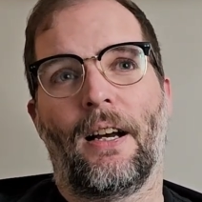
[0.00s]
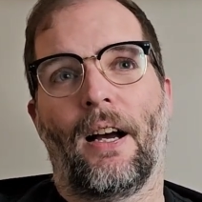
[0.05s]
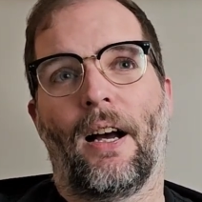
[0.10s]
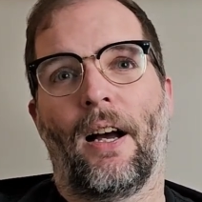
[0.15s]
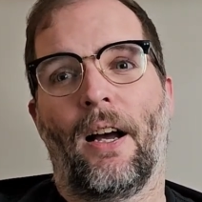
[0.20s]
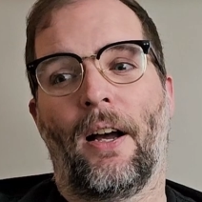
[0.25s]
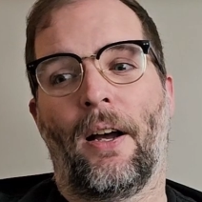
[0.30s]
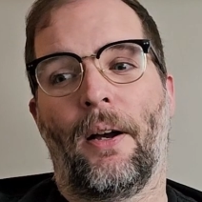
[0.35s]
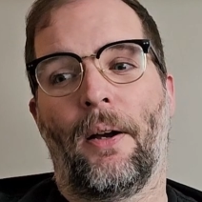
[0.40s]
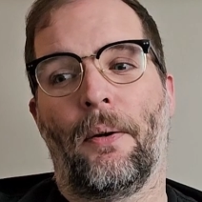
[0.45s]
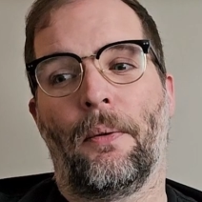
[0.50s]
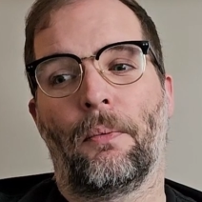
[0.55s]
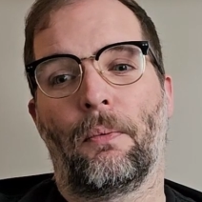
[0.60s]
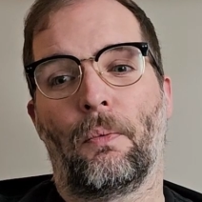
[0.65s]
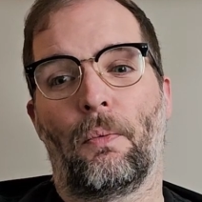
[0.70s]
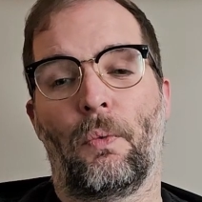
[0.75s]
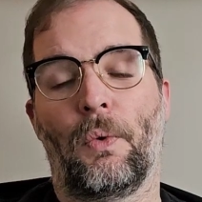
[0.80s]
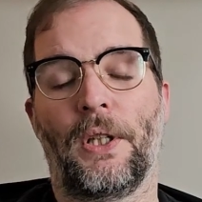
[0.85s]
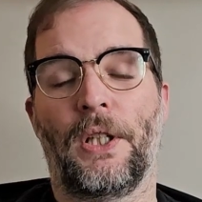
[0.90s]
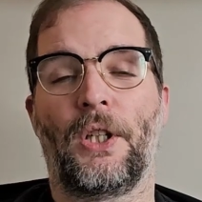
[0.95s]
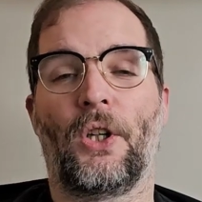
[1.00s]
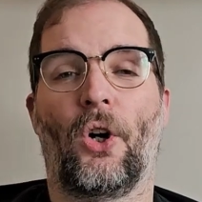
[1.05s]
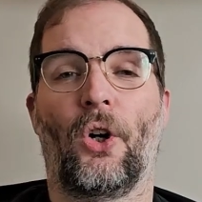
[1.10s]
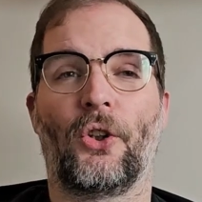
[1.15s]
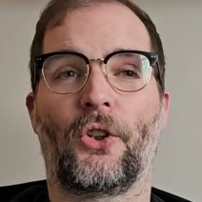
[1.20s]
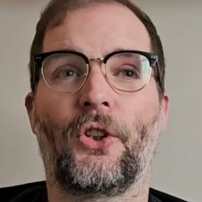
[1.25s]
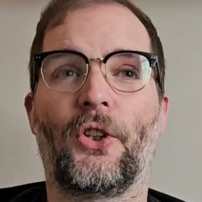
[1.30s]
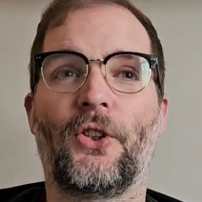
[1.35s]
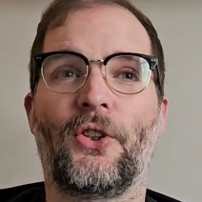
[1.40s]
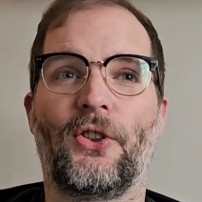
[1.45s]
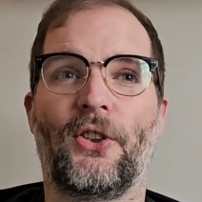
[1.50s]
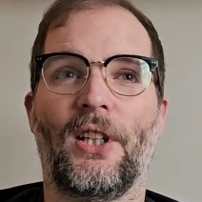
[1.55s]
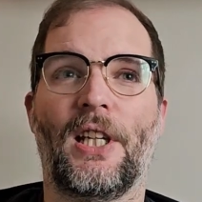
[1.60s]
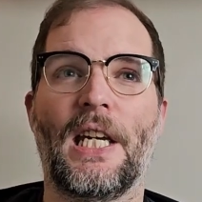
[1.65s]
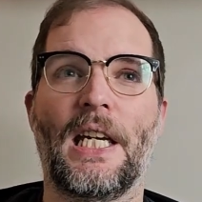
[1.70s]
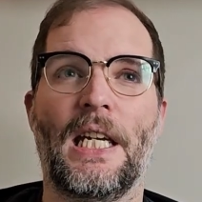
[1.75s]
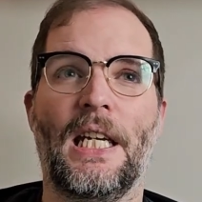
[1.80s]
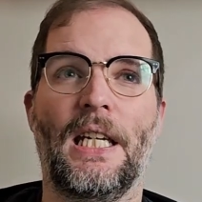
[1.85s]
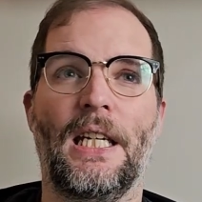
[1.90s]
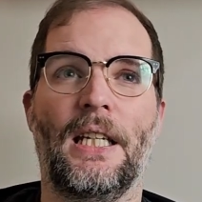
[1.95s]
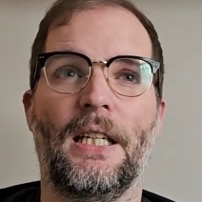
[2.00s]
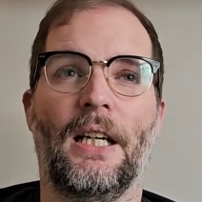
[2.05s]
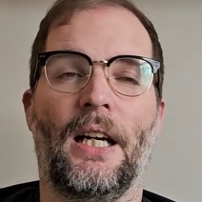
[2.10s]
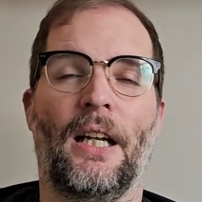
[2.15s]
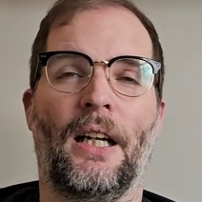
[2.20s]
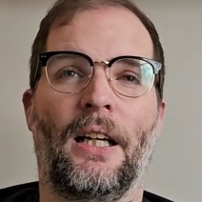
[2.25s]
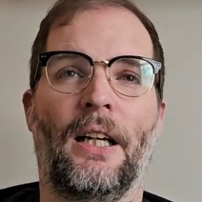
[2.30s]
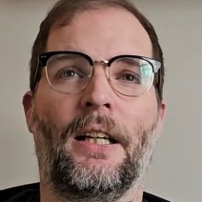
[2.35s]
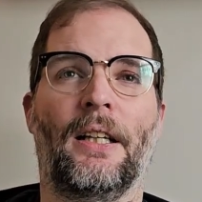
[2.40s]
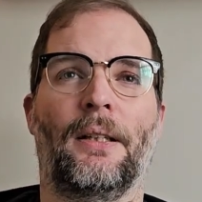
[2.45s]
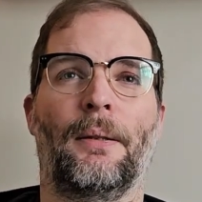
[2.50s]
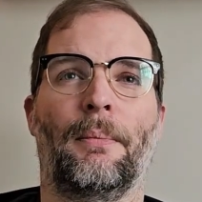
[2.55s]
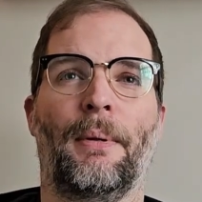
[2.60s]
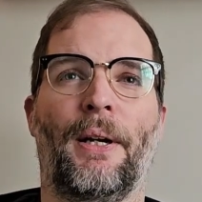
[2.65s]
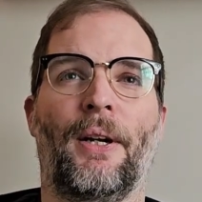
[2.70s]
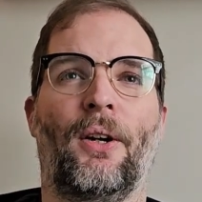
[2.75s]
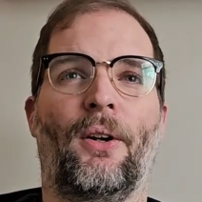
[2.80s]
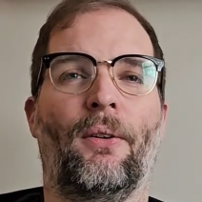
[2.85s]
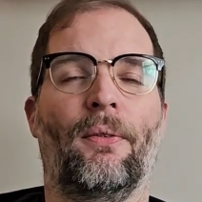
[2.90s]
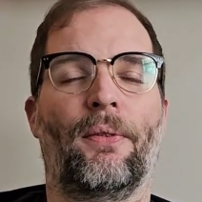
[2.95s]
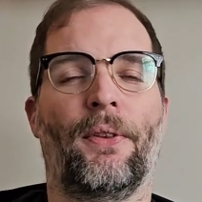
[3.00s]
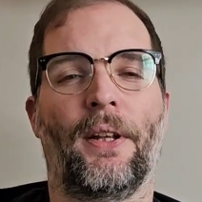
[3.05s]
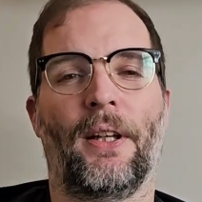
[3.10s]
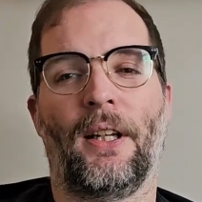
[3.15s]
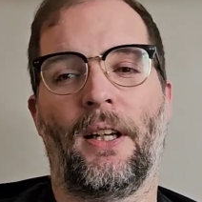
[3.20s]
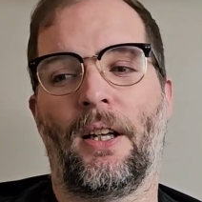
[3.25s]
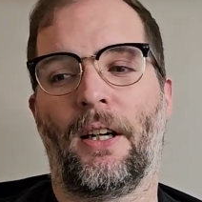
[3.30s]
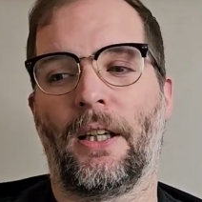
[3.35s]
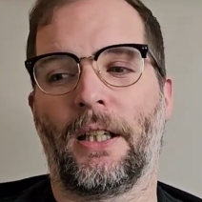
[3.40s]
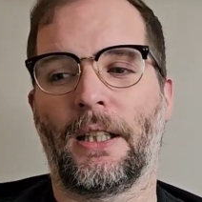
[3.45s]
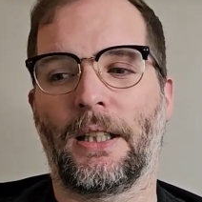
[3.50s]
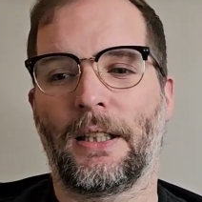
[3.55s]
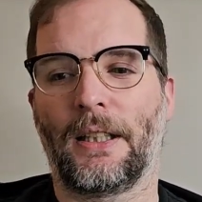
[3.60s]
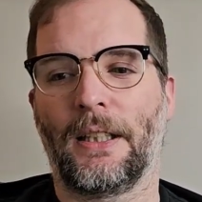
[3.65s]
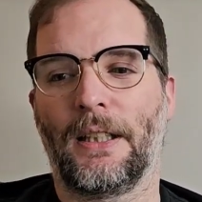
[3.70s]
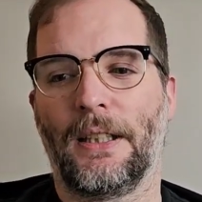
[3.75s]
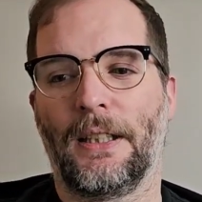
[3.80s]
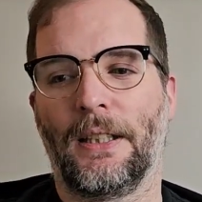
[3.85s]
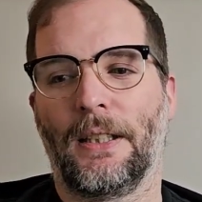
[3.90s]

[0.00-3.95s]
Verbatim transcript: Um, we got to see a little bit of the like